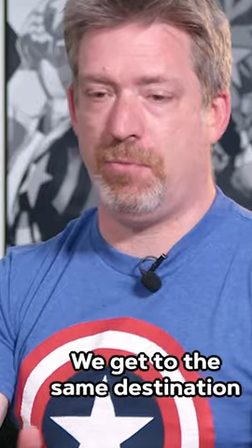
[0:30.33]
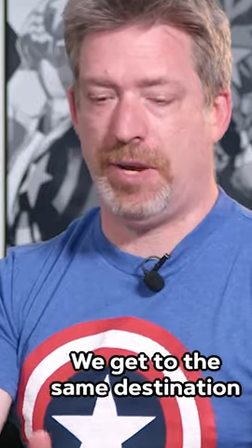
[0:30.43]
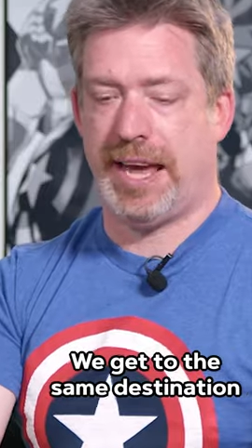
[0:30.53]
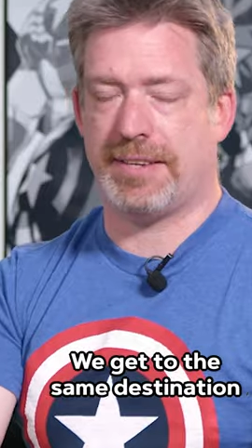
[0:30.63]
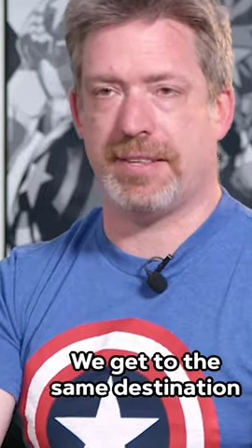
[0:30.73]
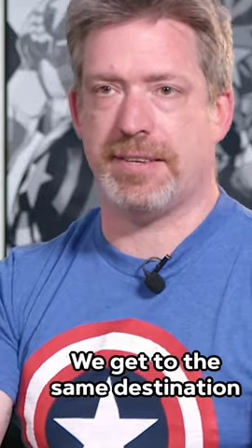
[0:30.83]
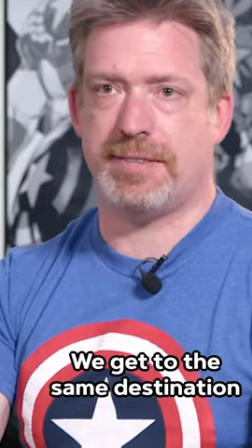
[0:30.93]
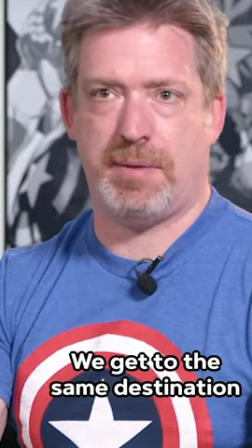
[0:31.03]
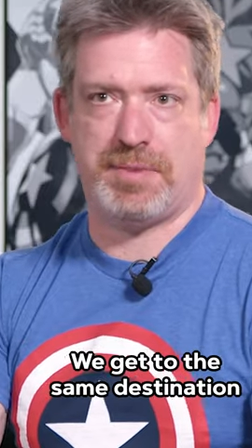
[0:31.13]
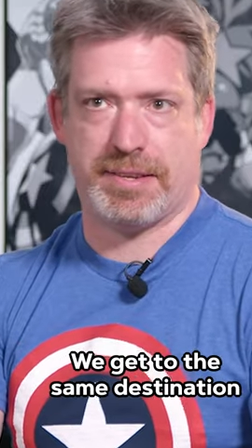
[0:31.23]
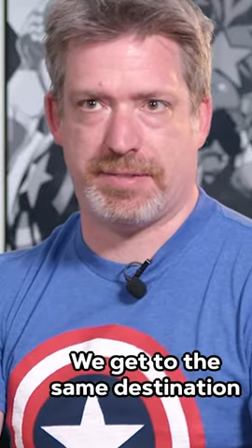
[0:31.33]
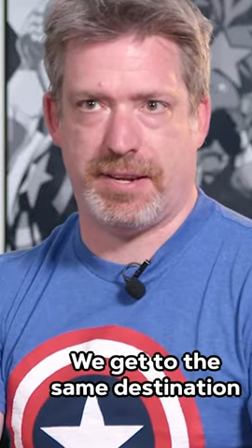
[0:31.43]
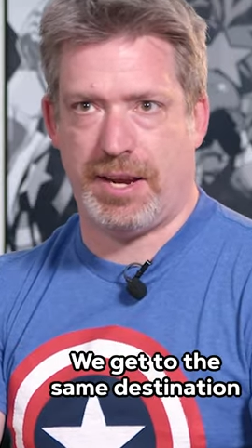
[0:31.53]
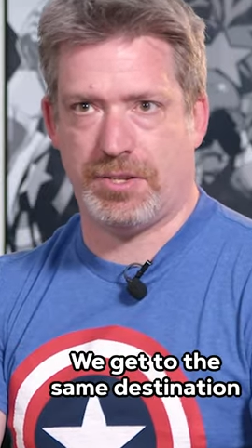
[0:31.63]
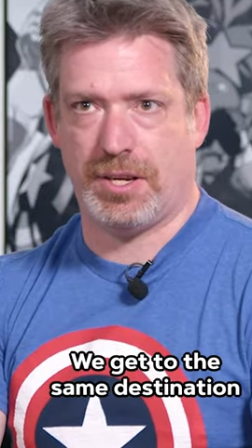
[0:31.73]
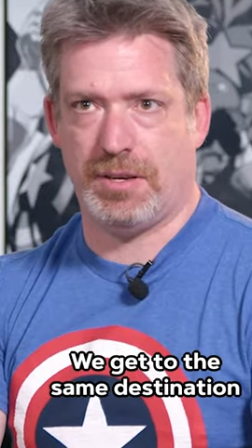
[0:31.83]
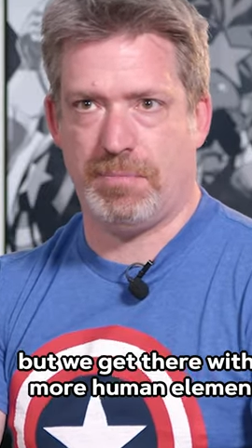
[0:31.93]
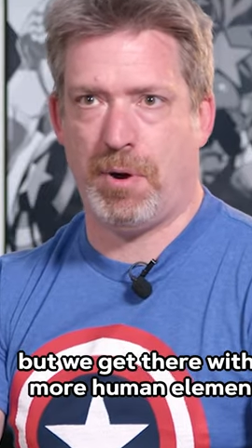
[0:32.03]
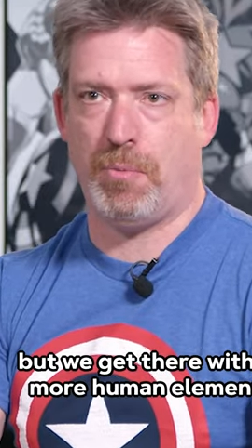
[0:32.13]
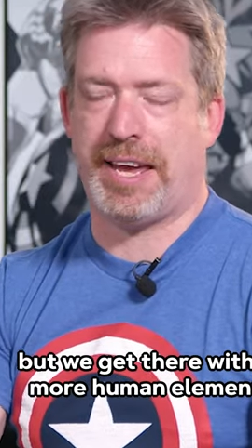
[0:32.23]
We get to the same destination,
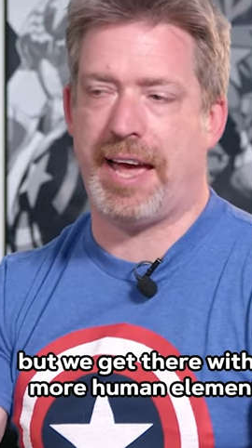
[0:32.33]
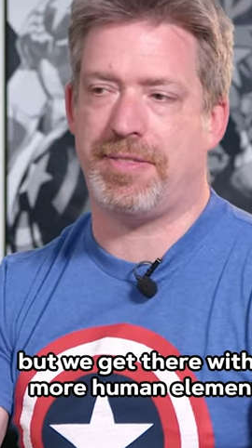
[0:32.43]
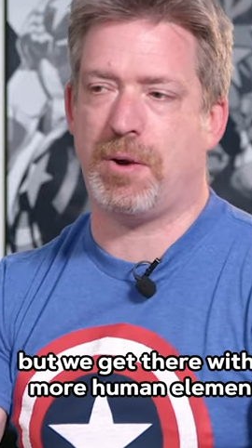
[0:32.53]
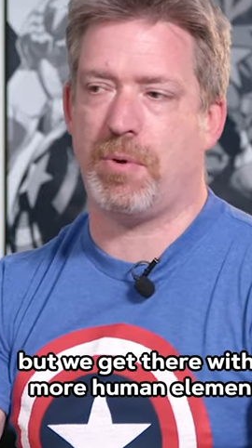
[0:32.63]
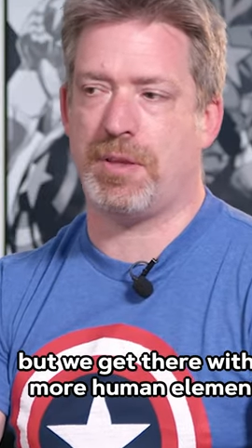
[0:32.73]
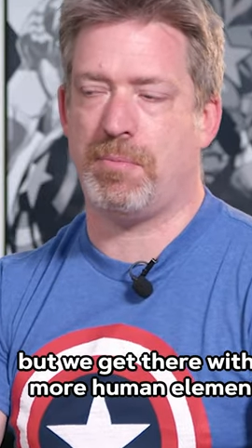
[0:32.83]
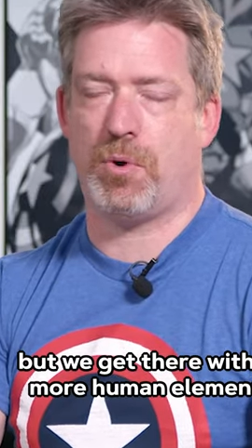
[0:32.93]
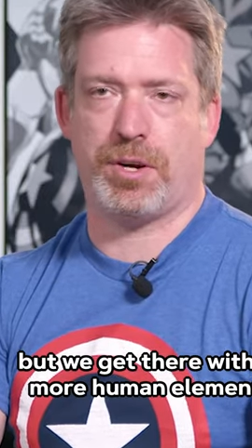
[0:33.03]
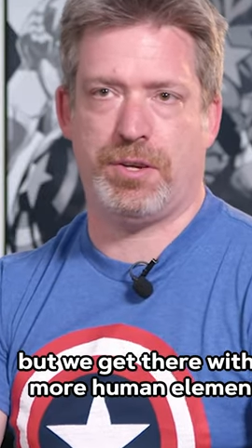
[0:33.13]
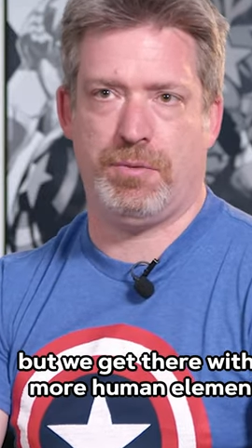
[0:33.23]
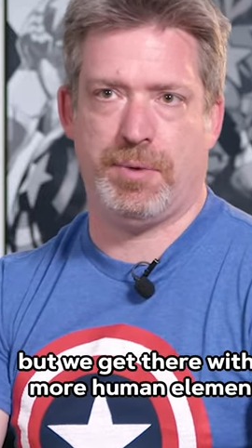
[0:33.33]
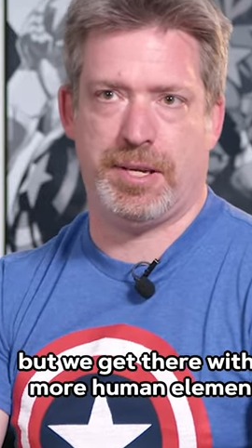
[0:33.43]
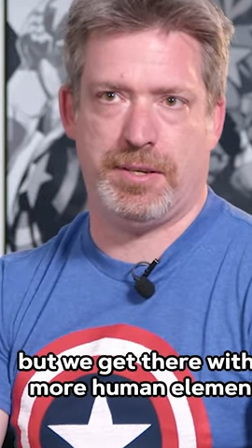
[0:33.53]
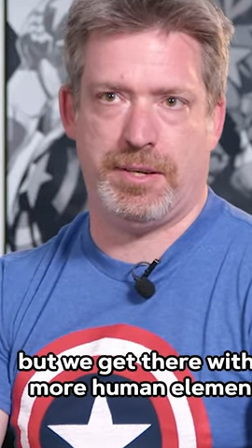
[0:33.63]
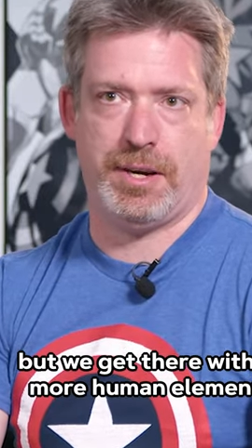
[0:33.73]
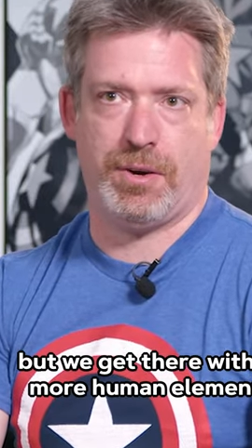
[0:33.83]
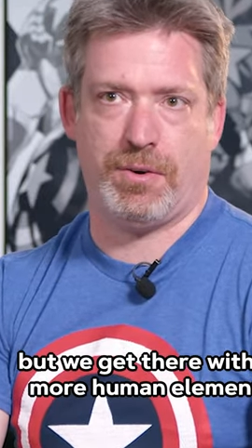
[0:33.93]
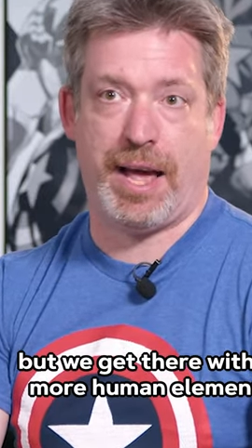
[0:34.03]
but we get there with a more human, you know,